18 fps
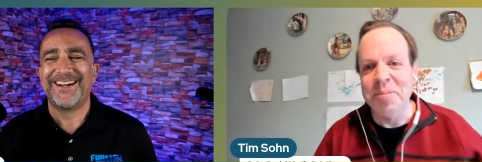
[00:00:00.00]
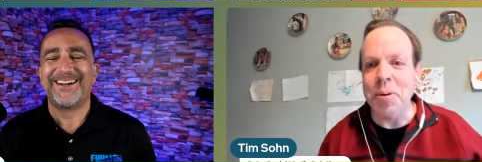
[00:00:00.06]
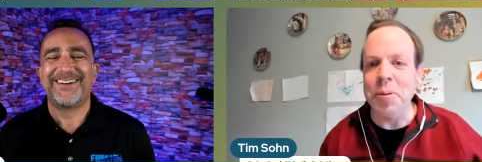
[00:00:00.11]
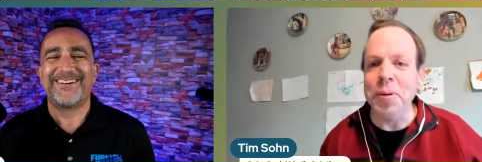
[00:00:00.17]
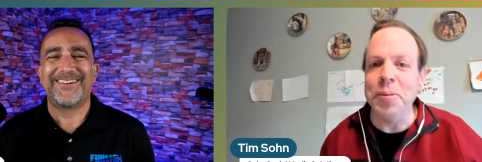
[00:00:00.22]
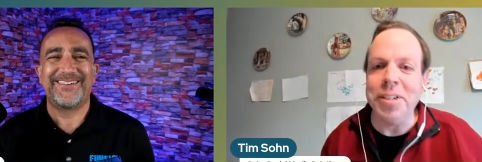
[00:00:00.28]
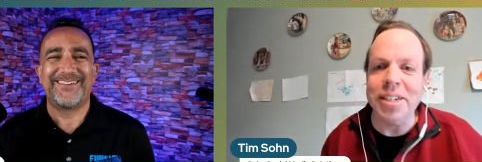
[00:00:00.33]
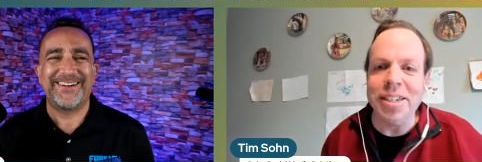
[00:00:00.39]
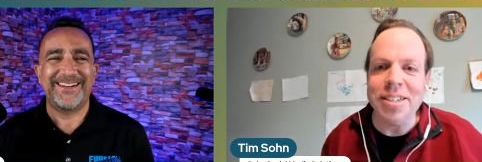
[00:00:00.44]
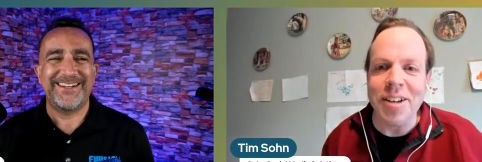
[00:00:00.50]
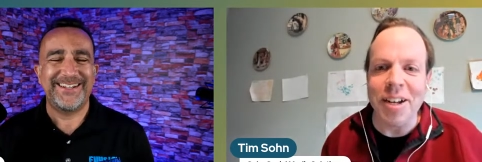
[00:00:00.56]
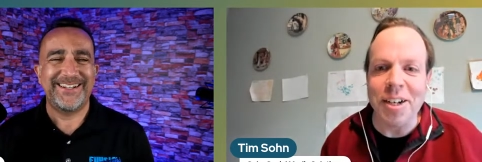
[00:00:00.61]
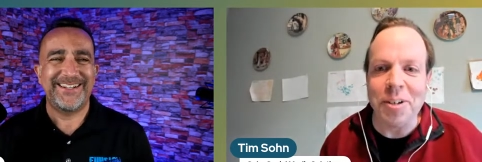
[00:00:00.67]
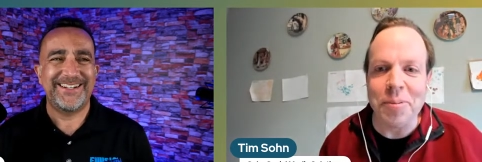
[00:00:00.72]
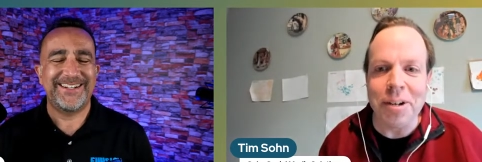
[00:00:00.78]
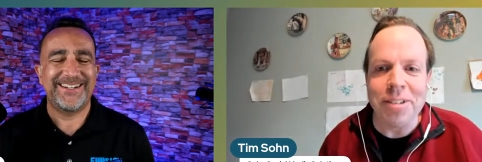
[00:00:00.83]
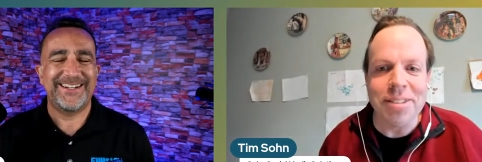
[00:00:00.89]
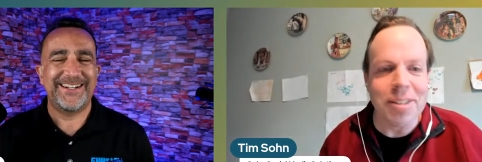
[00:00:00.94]
Speaker 1: we were going to
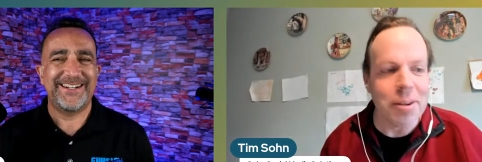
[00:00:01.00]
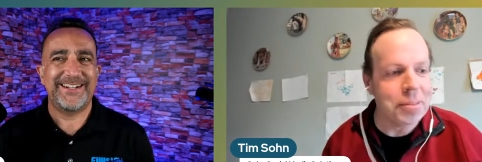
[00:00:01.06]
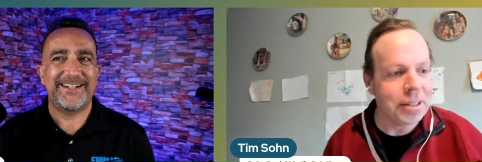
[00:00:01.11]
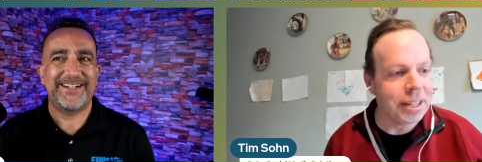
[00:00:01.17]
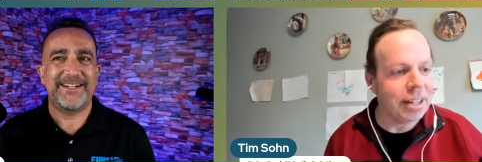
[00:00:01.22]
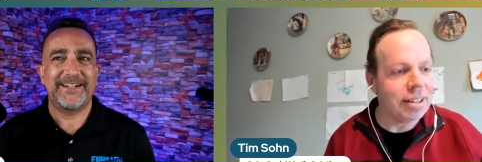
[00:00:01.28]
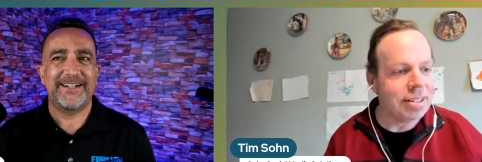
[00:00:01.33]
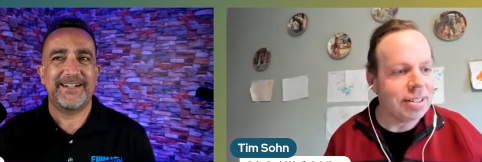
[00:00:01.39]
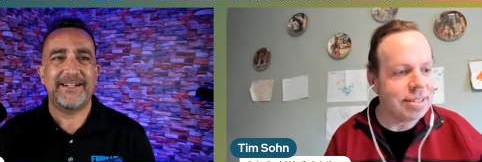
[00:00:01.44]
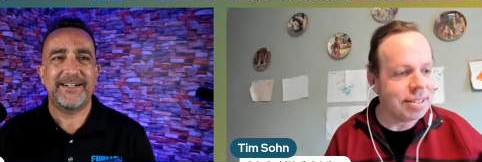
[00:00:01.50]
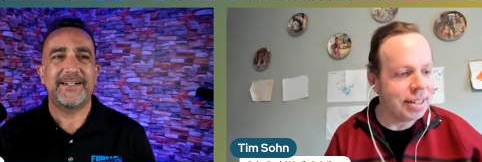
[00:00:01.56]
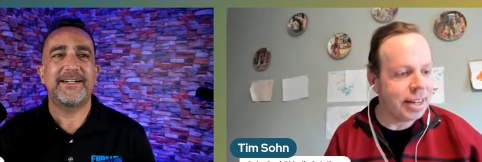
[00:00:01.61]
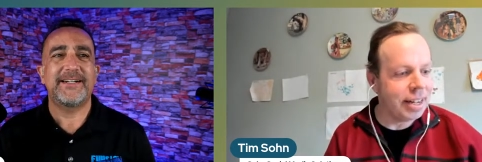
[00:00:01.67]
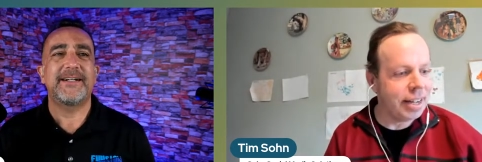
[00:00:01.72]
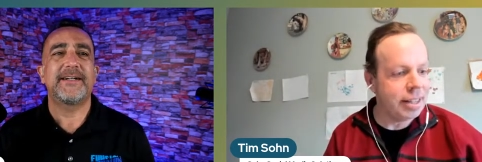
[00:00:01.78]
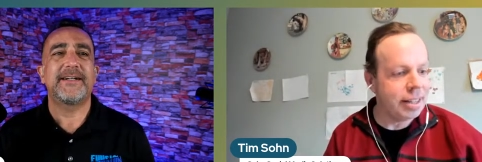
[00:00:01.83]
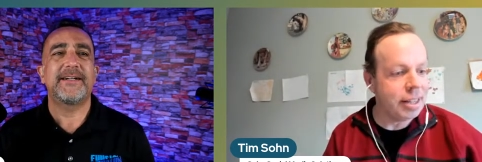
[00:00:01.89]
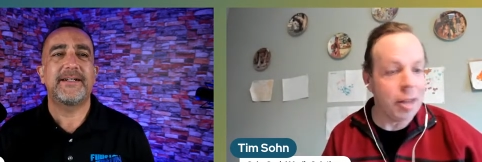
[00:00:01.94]
talk about something else
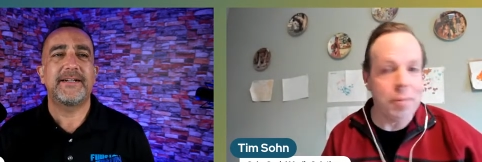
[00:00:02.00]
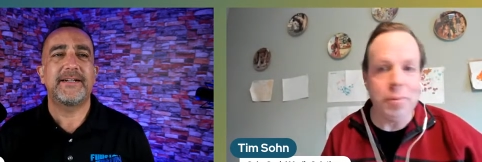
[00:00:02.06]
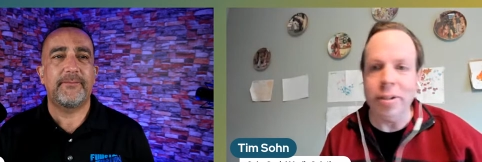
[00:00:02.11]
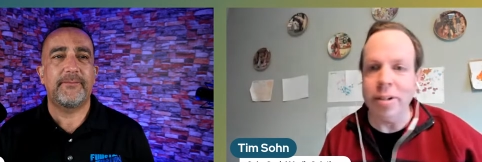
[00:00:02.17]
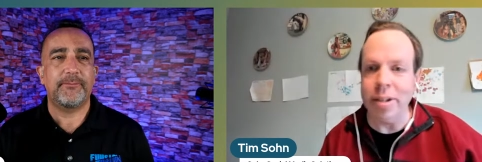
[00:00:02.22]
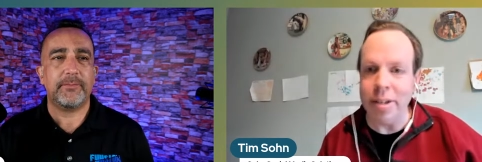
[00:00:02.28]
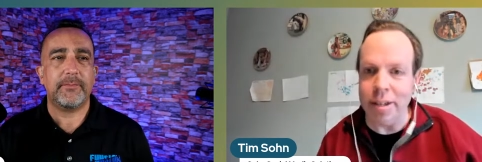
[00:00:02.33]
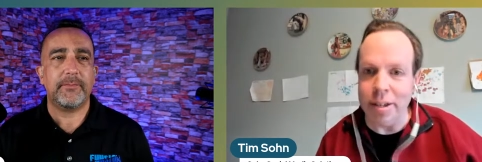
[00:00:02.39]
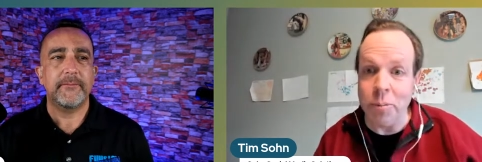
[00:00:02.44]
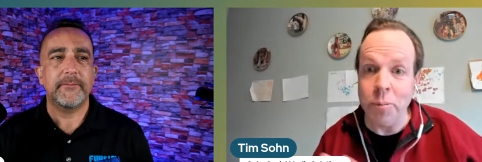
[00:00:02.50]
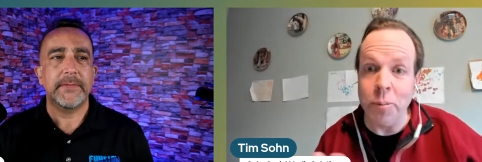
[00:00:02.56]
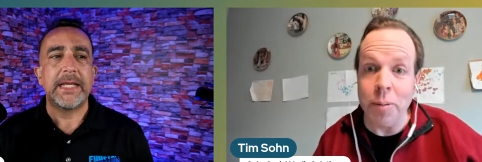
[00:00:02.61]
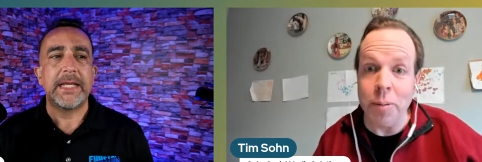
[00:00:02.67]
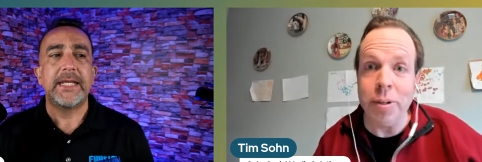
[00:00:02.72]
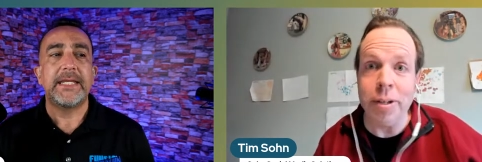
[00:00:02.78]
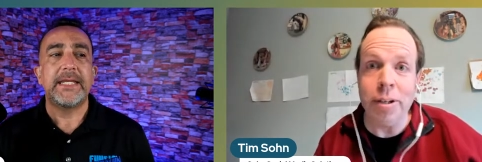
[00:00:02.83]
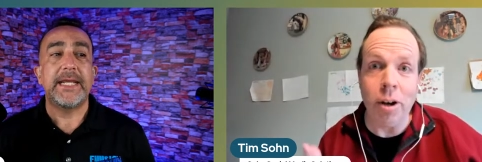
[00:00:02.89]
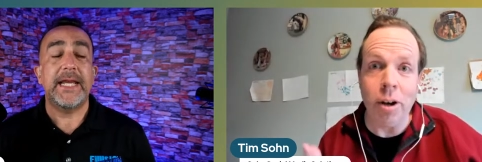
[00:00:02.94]
today. I, mean,
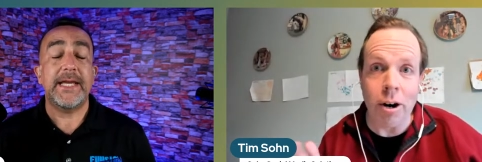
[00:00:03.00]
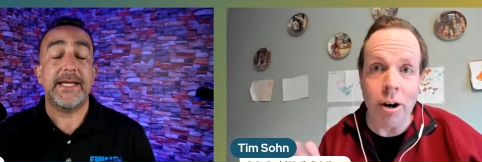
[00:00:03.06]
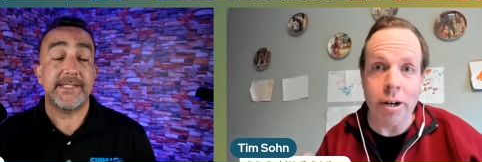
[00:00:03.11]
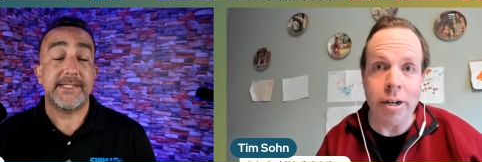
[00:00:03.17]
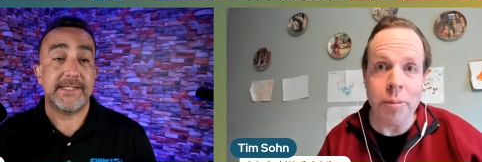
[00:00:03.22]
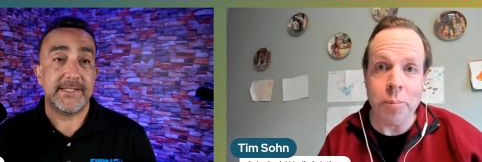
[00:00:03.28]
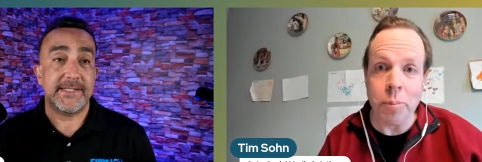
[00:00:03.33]
women yes. are